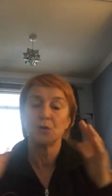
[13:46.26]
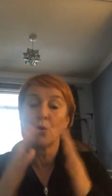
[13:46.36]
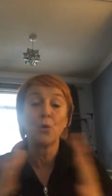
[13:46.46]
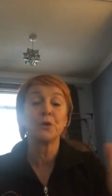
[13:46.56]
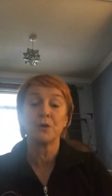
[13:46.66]

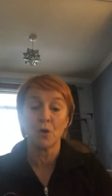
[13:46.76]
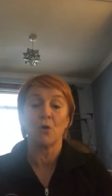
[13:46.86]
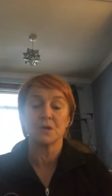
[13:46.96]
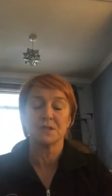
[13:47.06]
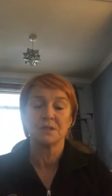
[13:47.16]
No, you're
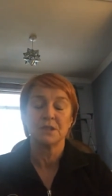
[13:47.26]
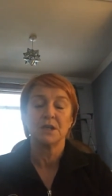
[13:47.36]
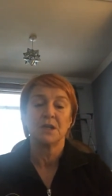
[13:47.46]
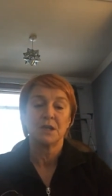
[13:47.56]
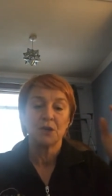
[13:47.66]
not
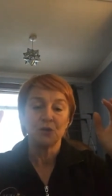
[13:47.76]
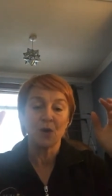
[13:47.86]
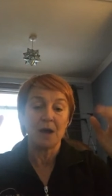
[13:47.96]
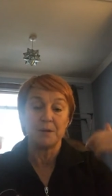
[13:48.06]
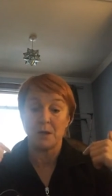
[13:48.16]

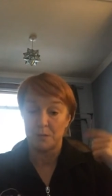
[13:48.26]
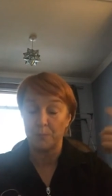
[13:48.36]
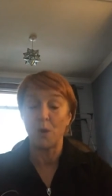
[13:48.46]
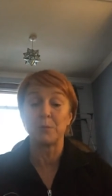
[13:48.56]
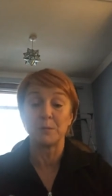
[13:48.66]
you you
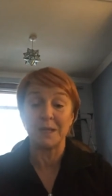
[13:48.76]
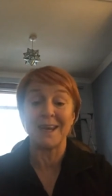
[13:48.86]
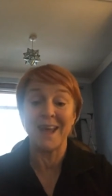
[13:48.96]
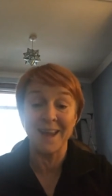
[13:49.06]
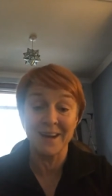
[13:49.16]
probably
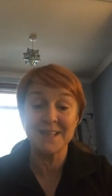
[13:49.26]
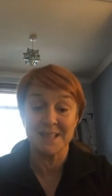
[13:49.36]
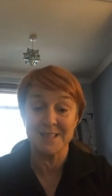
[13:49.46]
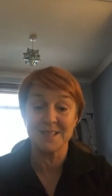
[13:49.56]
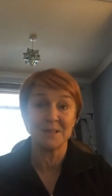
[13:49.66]

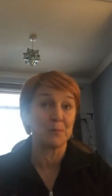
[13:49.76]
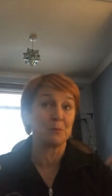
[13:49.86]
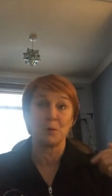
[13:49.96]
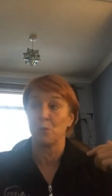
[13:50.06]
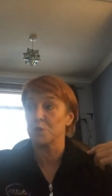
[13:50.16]
inherited you
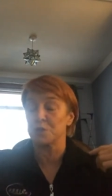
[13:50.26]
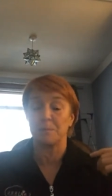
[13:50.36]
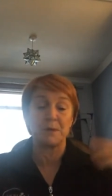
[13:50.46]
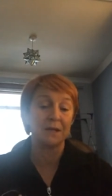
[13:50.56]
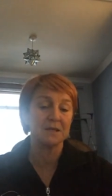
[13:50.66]
probably watched your
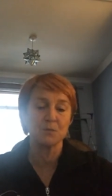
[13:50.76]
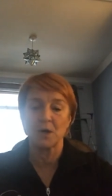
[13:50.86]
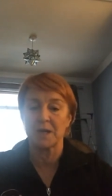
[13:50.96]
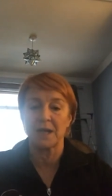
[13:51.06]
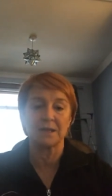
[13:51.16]
parents
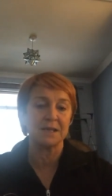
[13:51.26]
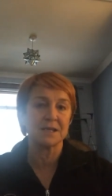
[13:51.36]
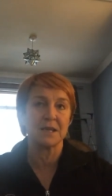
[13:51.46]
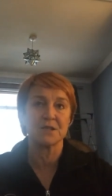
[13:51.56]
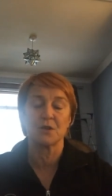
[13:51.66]
worrying
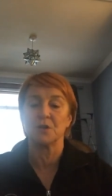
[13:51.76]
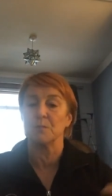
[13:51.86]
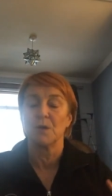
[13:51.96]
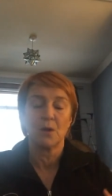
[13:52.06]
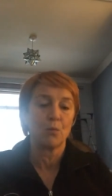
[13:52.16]
etc
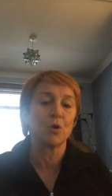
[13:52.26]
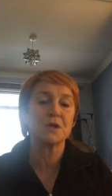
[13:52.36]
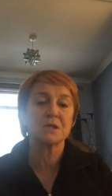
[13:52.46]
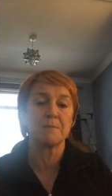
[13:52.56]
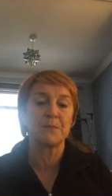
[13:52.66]
you
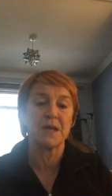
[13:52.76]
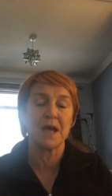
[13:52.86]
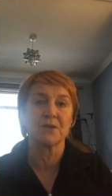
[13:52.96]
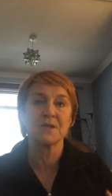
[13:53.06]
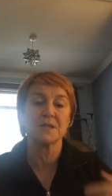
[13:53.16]
watch somebody
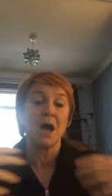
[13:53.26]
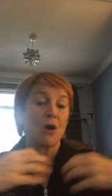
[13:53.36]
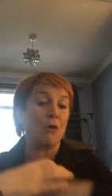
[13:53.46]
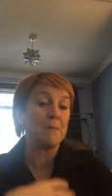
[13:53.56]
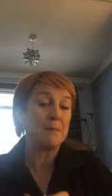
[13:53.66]
else
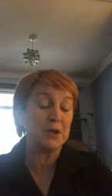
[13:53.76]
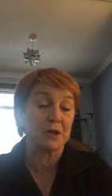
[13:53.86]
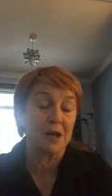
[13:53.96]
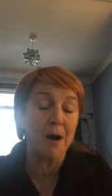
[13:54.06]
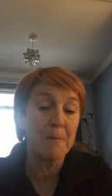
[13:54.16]
or maybe
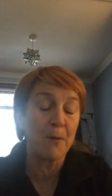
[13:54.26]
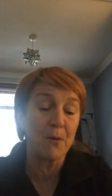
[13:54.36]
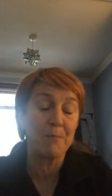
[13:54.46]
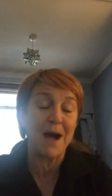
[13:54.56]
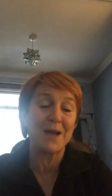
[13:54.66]
your gut
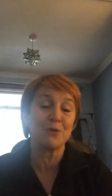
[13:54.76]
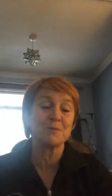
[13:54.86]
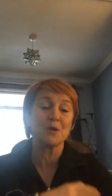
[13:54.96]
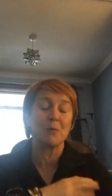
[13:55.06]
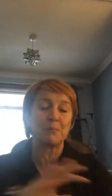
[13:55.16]

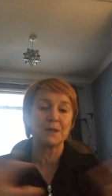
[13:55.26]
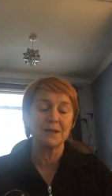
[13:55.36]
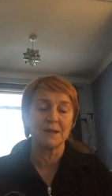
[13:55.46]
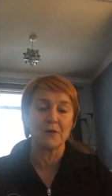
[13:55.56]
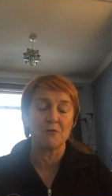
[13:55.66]
biome's
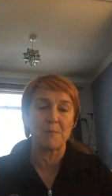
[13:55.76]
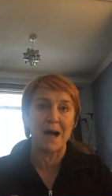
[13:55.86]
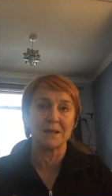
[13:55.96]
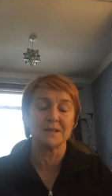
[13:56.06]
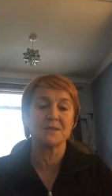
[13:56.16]
completely out of
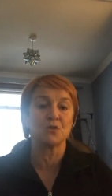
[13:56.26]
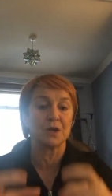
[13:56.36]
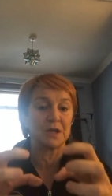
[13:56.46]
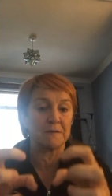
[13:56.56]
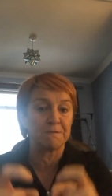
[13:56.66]
balance so
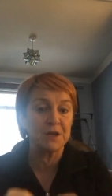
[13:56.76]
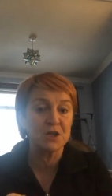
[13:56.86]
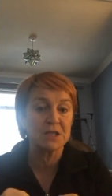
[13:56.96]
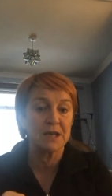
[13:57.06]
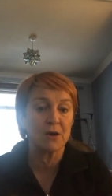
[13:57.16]
you're in the fear
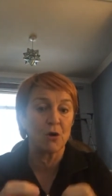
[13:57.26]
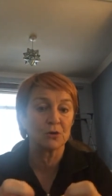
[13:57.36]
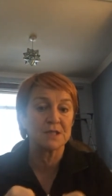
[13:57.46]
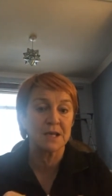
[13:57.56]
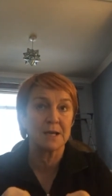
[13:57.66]
state
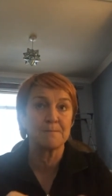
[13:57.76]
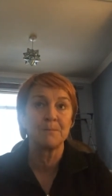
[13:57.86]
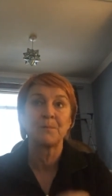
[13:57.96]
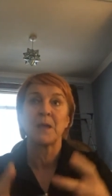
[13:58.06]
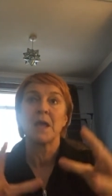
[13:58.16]
all the time